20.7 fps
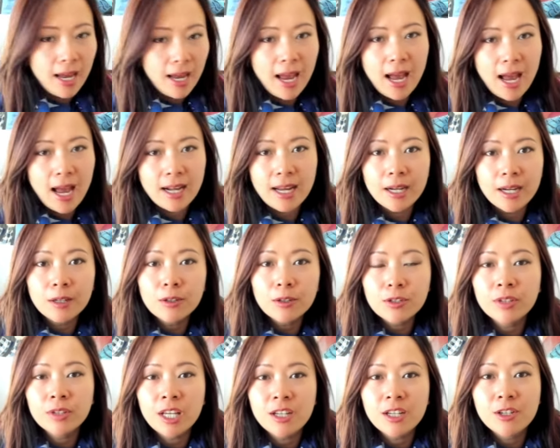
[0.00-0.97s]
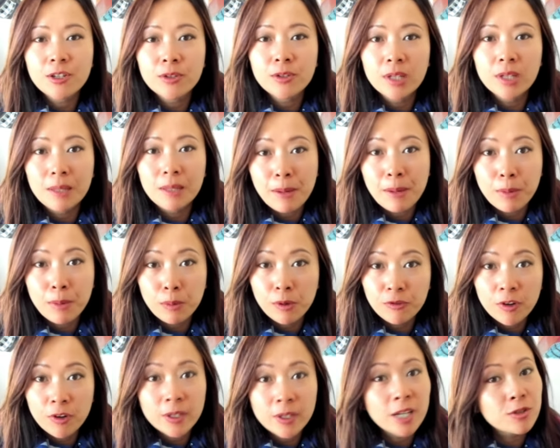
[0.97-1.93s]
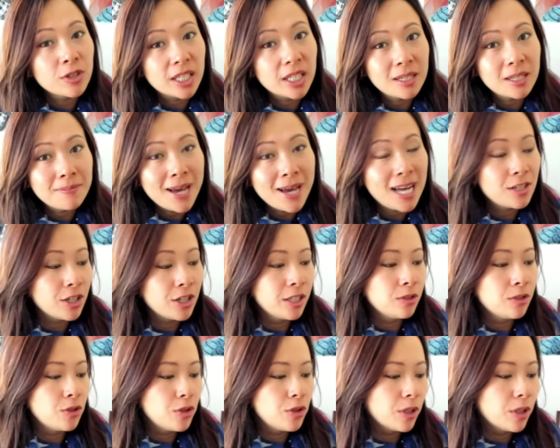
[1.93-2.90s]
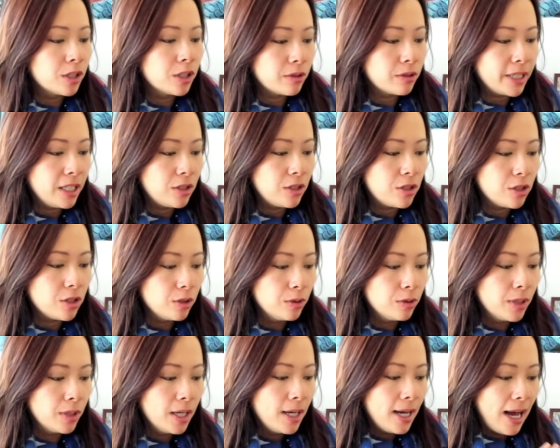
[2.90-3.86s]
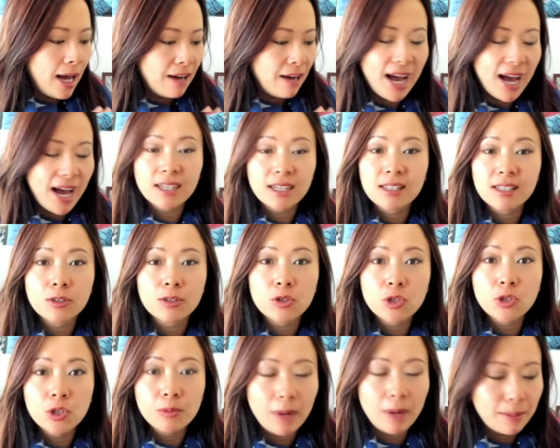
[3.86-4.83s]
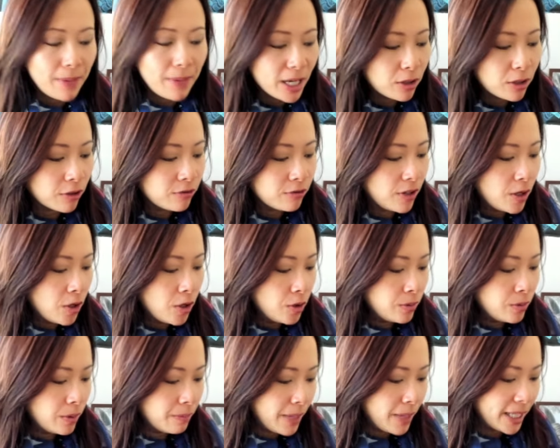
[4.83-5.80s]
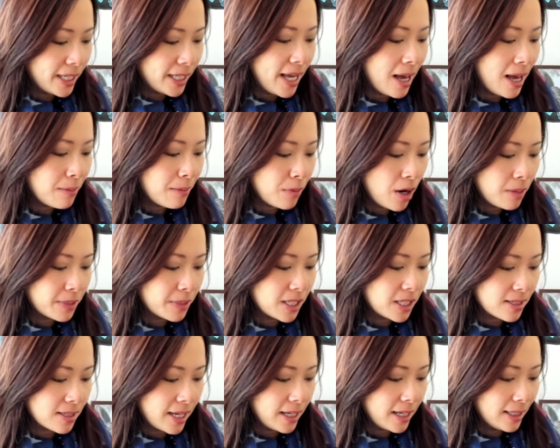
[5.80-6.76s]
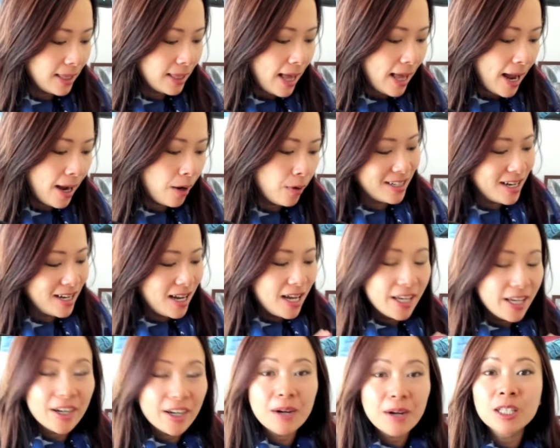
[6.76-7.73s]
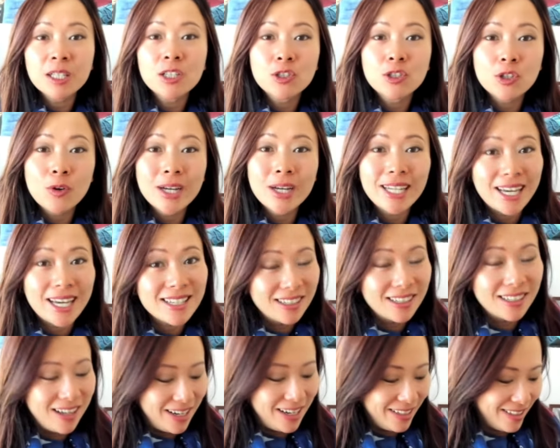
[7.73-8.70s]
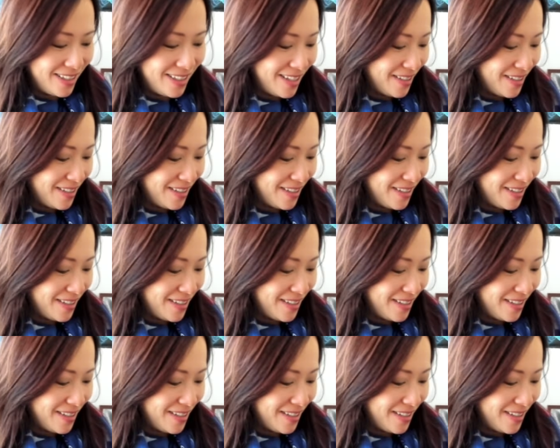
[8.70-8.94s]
And I also need to let my mobile phone, as you can imagine, to agree to have access to my microphone, my camera. I'm going to say allow. Here I'm going to join as client.